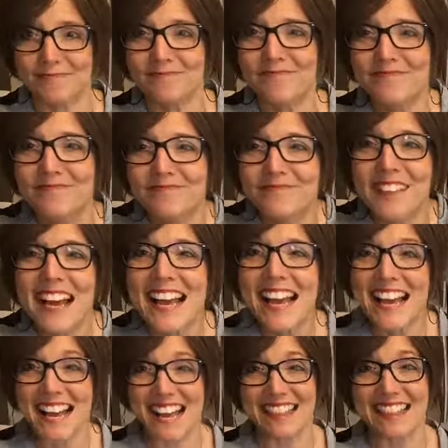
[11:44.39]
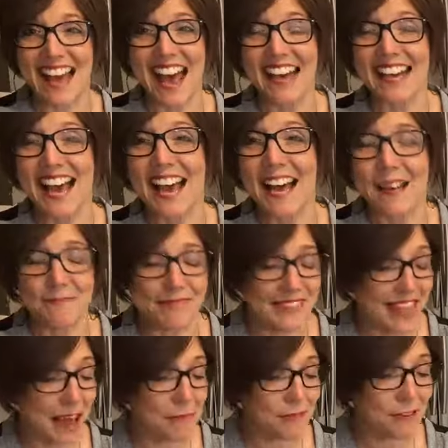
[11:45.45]
and that comes
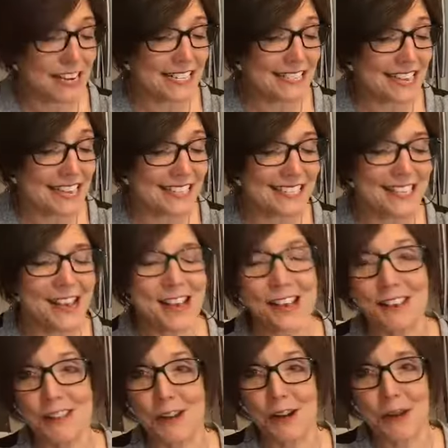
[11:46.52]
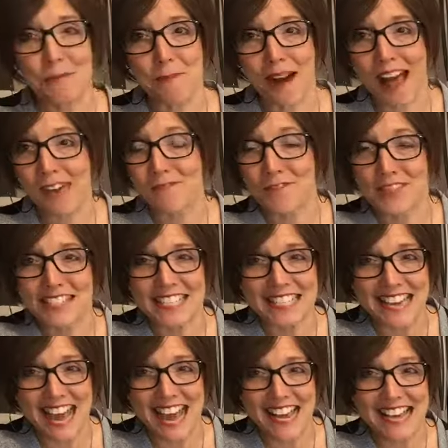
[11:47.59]
that brings us to our bite for
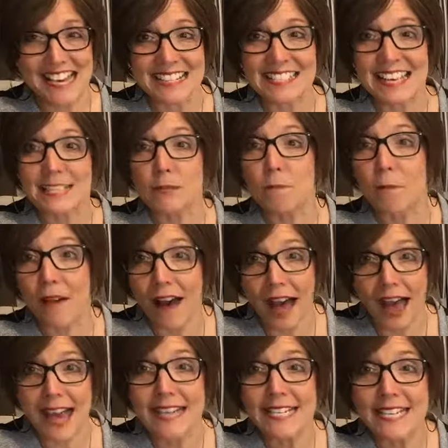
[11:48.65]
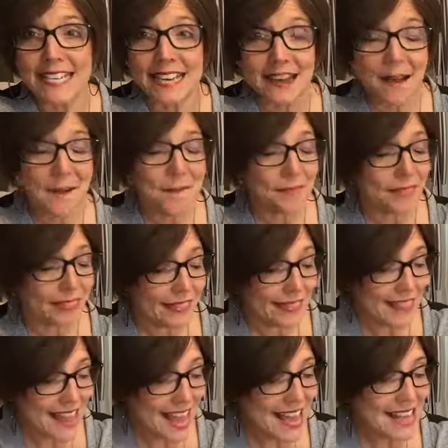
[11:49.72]
today. He says but
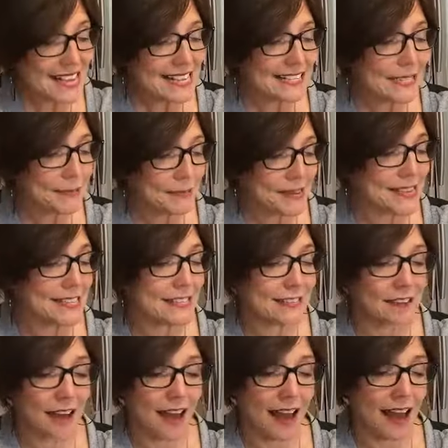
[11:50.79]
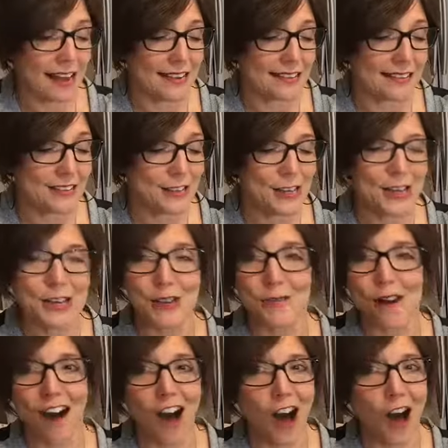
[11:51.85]
thanks be to God
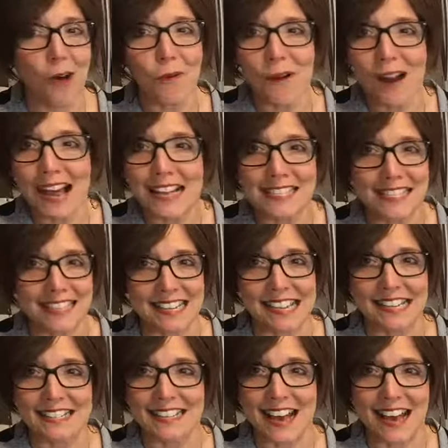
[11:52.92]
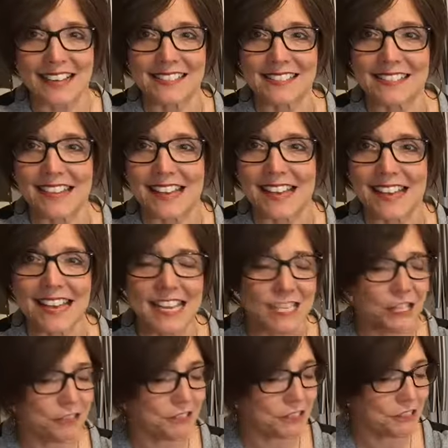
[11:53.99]
who always leads us
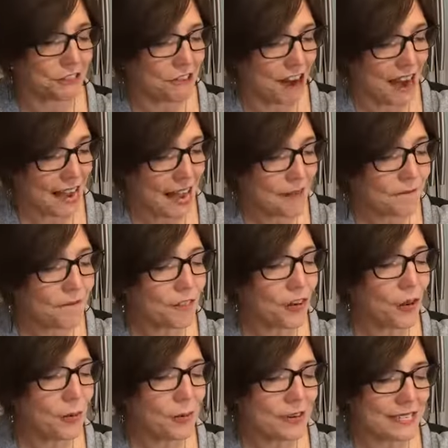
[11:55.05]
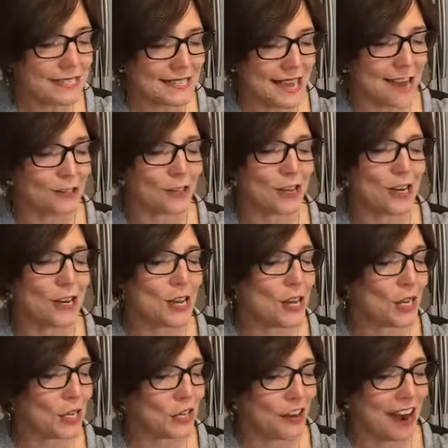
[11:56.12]
into a triumphal procession
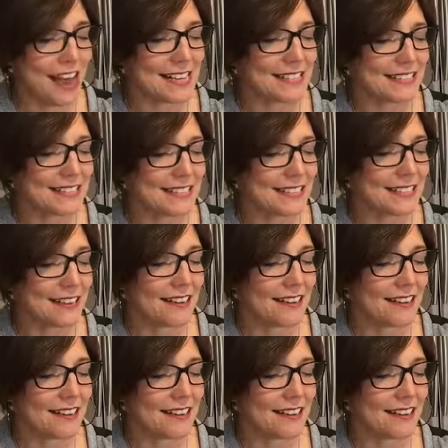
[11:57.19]
in Christ